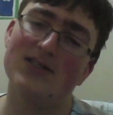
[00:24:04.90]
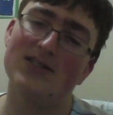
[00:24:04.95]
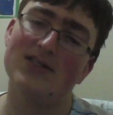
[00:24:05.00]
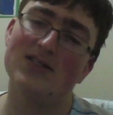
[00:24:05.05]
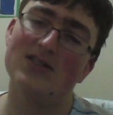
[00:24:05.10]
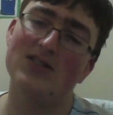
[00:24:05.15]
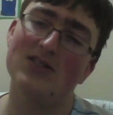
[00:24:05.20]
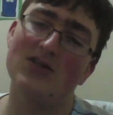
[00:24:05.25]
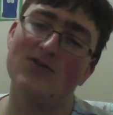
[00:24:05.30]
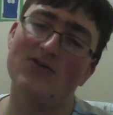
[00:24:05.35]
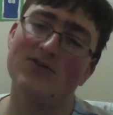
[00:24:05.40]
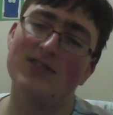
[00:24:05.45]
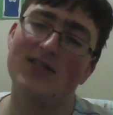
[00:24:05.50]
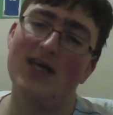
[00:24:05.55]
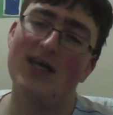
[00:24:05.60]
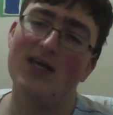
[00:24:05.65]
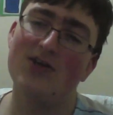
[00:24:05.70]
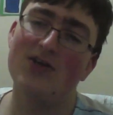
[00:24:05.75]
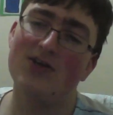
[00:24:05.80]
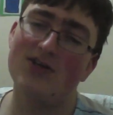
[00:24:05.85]
so
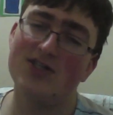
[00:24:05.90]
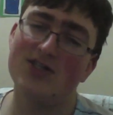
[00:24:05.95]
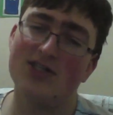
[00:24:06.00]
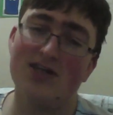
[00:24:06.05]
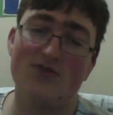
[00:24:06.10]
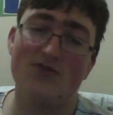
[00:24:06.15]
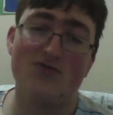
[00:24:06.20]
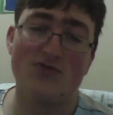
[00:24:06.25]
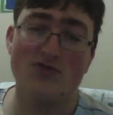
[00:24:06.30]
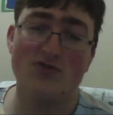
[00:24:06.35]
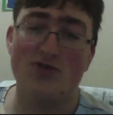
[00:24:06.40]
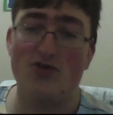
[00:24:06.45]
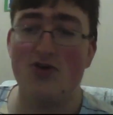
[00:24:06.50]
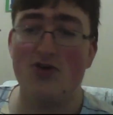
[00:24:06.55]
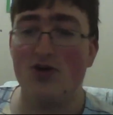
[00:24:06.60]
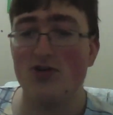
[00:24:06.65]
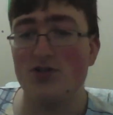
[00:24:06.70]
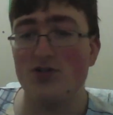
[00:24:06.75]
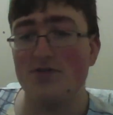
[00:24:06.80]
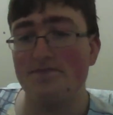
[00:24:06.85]
instead you just had to draw 2
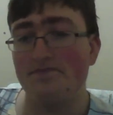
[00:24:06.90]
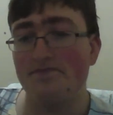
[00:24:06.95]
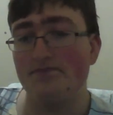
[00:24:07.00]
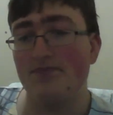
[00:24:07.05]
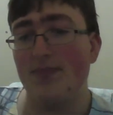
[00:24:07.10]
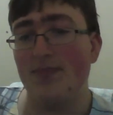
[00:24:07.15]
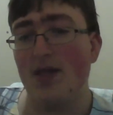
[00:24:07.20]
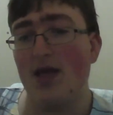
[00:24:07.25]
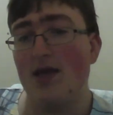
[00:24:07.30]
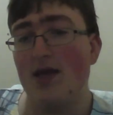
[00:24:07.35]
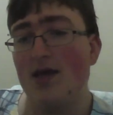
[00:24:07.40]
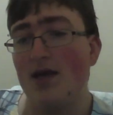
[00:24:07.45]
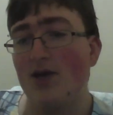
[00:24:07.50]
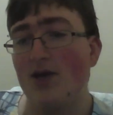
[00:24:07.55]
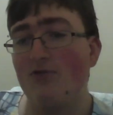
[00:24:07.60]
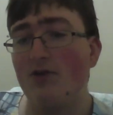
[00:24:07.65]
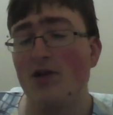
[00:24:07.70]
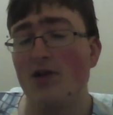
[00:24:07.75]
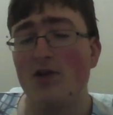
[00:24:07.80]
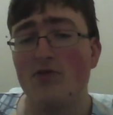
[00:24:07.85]
cards.
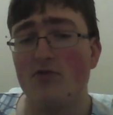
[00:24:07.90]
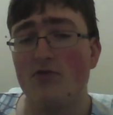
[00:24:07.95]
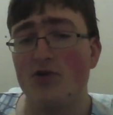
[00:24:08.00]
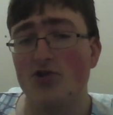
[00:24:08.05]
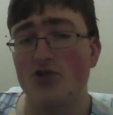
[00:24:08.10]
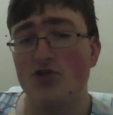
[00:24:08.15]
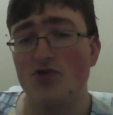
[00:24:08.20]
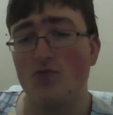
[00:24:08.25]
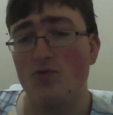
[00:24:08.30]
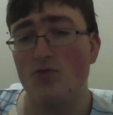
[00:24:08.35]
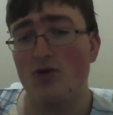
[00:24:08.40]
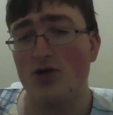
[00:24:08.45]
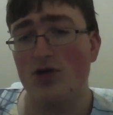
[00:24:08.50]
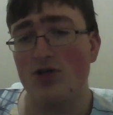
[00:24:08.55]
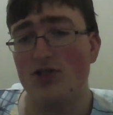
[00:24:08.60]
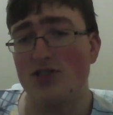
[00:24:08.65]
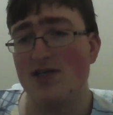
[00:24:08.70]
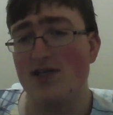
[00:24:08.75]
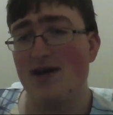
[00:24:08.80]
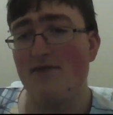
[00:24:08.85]
Adrenaline Rush
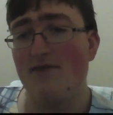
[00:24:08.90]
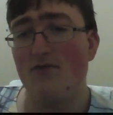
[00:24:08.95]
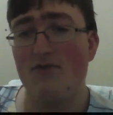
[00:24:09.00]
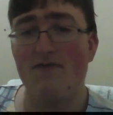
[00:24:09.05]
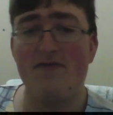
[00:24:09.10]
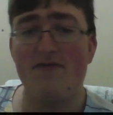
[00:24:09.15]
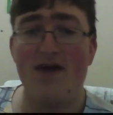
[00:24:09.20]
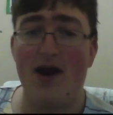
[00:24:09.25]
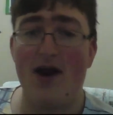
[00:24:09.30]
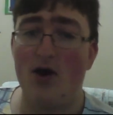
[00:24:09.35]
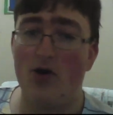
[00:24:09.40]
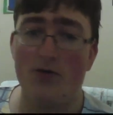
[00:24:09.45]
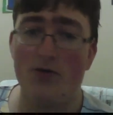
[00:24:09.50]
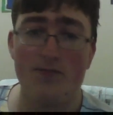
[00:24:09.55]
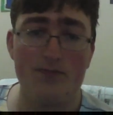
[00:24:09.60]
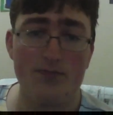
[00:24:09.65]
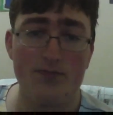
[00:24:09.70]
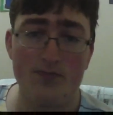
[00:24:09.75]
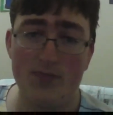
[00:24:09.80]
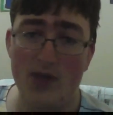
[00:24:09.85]
was never fair.
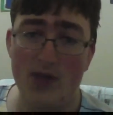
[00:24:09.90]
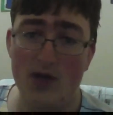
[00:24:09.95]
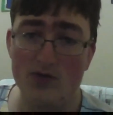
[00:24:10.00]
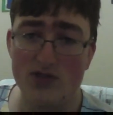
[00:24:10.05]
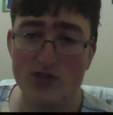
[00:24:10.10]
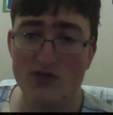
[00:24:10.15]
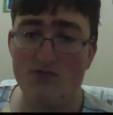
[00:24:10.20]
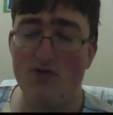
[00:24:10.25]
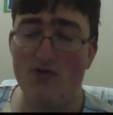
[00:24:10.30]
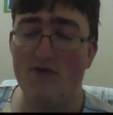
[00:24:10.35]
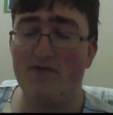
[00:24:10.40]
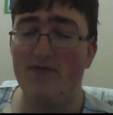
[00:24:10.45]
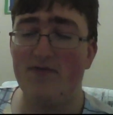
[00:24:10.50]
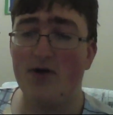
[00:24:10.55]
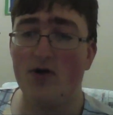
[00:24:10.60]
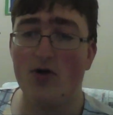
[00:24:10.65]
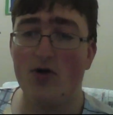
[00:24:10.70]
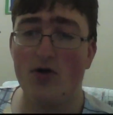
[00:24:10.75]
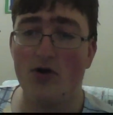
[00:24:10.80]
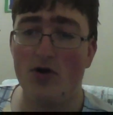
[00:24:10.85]
It was never a
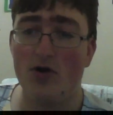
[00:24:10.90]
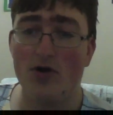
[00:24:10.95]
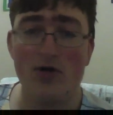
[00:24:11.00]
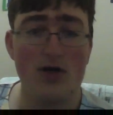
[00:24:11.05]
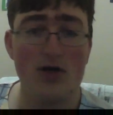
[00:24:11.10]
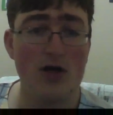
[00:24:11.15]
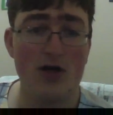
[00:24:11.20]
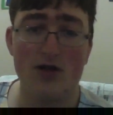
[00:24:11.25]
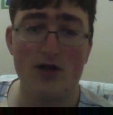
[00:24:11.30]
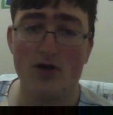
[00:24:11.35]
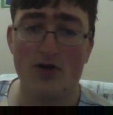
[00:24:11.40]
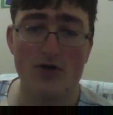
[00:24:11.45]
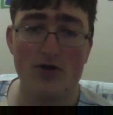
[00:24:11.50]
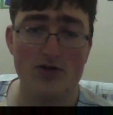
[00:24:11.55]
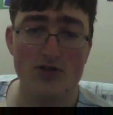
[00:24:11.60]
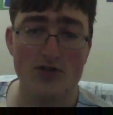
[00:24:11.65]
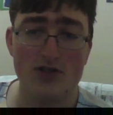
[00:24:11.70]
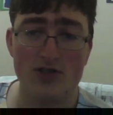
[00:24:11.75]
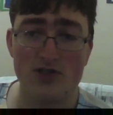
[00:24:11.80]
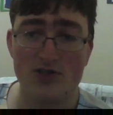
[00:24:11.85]
fair card. None of the
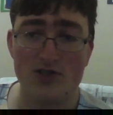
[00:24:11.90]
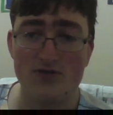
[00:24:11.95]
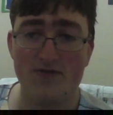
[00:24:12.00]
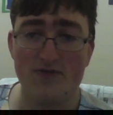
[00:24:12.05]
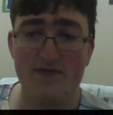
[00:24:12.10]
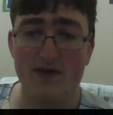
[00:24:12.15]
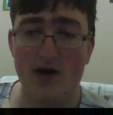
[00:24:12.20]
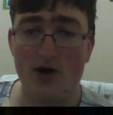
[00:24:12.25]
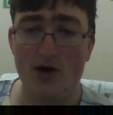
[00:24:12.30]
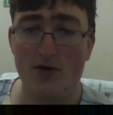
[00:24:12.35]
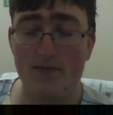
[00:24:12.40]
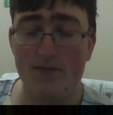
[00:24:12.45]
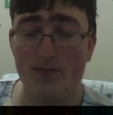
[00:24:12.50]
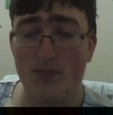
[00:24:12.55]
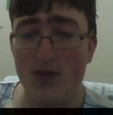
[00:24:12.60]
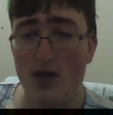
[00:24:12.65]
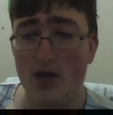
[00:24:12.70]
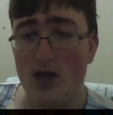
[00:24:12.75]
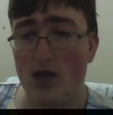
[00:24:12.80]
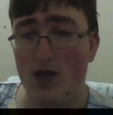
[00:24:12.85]
cards on this list are fair.
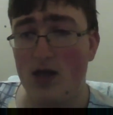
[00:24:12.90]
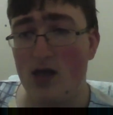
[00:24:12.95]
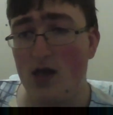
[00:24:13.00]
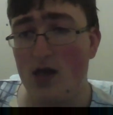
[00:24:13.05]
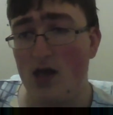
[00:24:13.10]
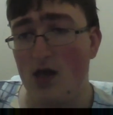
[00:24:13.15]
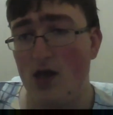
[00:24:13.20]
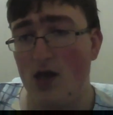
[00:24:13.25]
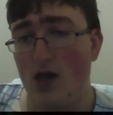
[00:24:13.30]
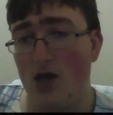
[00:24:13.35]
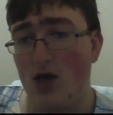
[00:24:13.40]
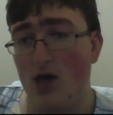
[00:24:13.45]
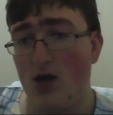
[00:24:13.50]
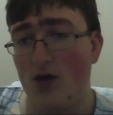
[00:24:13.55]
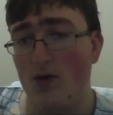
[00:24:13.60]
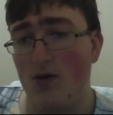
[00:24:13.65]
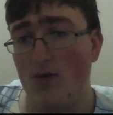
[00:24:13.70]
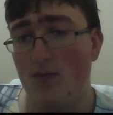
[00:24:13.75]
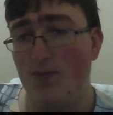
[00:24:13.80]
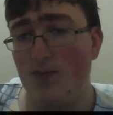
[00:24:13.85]

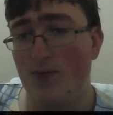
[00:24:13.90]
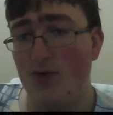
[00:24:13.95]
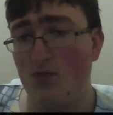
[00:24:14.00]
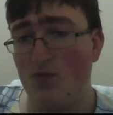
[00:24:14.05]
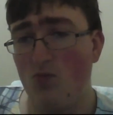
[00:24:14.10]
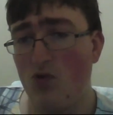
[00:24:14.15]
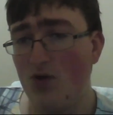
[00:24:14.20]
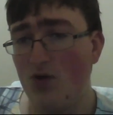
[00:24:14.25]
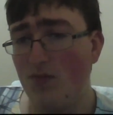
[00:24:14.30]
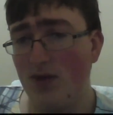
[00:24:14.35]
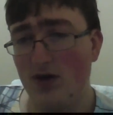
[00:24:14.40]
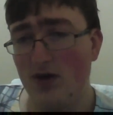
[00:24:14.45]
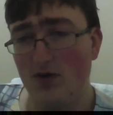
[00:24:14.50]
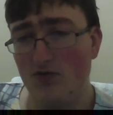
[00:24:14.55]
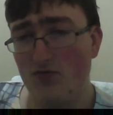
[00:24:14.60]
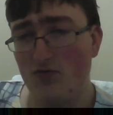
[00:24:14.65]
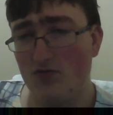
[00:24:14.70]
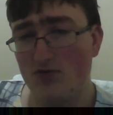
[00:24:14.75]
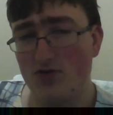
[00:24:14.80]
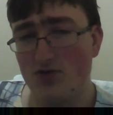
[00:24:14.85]
But 1 mana,
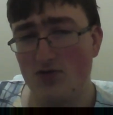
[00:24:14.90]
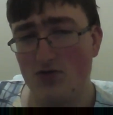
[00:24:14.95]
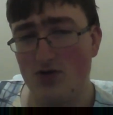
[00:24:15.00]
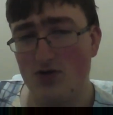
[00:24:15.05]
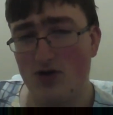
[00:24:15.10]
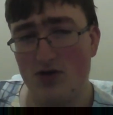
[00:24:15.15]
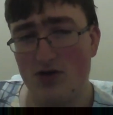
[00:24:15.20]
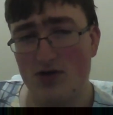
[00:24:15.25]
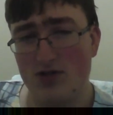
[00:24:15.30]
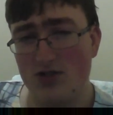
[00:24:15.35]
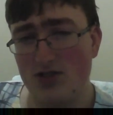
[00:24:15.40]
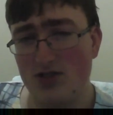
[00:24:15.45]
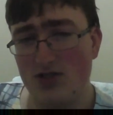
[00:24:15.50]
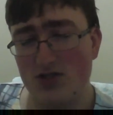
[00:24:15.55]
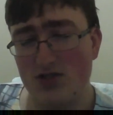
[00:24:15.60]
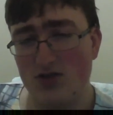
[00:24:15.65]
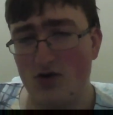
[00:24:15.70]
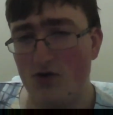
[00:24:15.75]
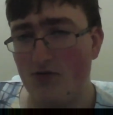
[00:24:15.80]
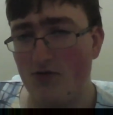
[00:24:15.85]
draw 2 cards is
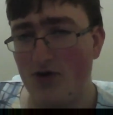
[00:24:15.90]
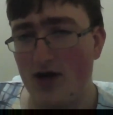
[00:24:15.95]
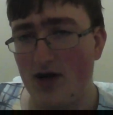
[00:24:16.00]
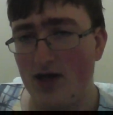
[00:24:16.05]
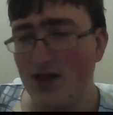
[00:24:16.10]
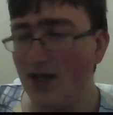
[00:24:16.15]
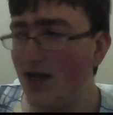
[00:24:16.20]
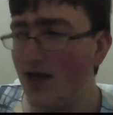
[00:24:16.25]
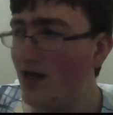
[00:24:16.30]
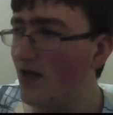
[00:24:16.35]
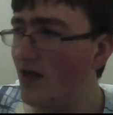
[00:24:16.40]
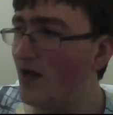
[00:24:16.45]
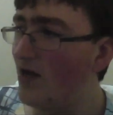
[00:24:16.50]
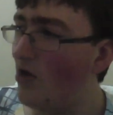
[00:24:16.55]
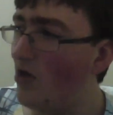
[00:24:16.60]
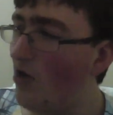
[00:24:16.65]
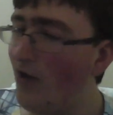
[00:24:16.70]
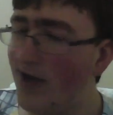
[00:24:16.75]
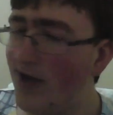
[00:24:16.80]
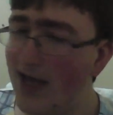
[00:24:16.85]
just not right. Like,
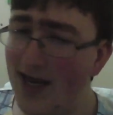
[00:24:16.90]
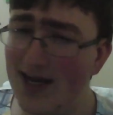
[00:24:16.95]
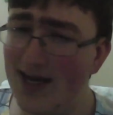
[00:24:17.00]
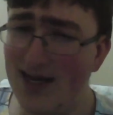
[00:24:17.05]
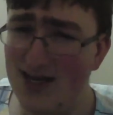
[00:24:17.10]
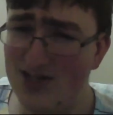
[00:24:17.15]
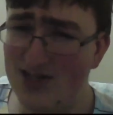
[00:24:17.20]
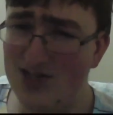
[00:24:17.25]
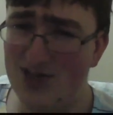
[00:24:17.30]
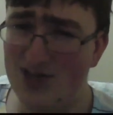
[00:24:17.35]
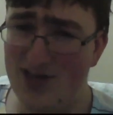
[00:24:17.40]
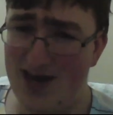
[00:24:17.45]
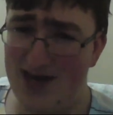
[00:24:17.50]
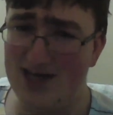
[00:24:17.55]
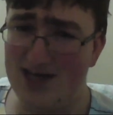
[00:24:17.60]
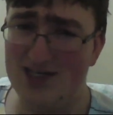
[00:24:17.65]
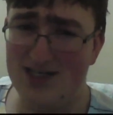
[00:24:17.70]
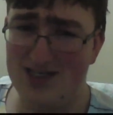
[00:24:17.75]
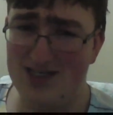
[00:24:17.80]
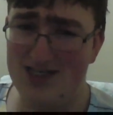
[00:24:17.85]
Arcane
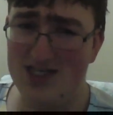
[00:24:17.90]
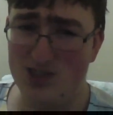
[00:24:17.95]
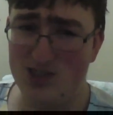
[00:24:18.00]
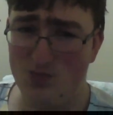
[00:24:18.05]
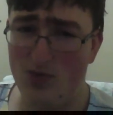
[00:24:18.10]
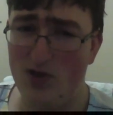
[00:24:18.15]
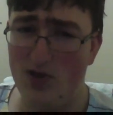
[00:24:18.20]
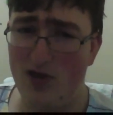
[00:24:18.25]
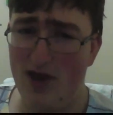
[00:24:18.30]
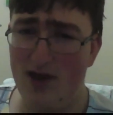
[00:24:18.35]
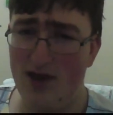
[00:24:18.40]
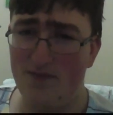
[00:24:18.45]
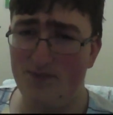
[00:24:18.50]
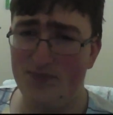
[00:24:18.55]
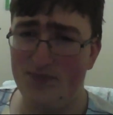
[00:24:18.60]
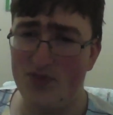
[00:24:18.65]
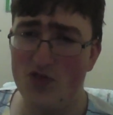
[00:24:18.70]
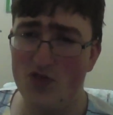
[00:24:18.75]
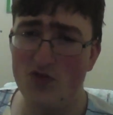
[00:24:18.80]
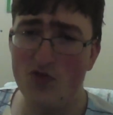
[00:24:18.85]
Intellect sees play.
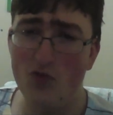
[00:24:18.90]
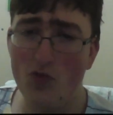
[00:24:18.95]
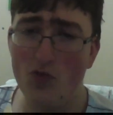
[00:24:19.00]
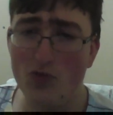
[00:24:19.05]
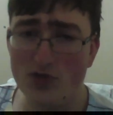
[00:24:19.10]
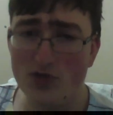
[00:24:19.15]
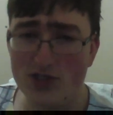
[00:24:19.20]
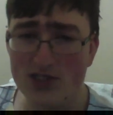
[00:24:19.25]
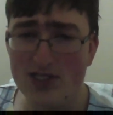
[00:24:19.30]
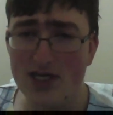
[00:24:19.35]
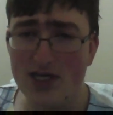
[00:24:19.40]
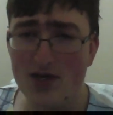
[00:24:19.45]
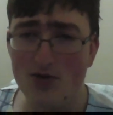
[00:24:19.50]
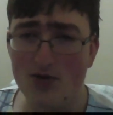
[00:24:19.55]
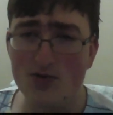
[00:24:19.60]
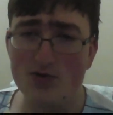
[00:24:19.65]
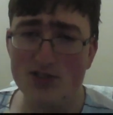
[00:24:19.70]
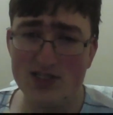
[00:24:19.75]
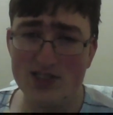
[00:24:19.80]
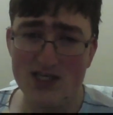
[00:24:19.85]
Thought
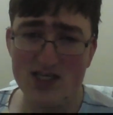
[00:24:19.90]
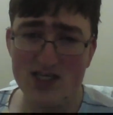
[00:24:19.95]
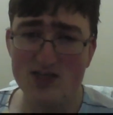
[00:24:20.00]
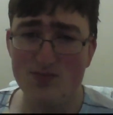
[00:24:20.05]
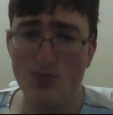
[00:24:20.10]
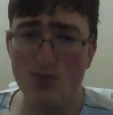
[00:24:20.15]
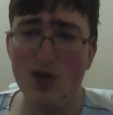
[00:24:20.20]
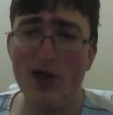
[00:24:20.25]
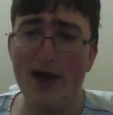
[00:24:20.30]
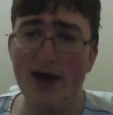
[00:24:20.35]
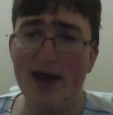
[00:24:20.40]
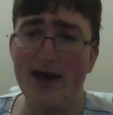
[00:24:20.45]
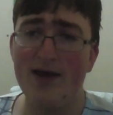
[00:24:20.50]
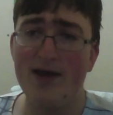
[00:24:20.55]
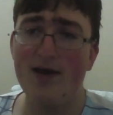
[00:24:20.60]
Steal sees play.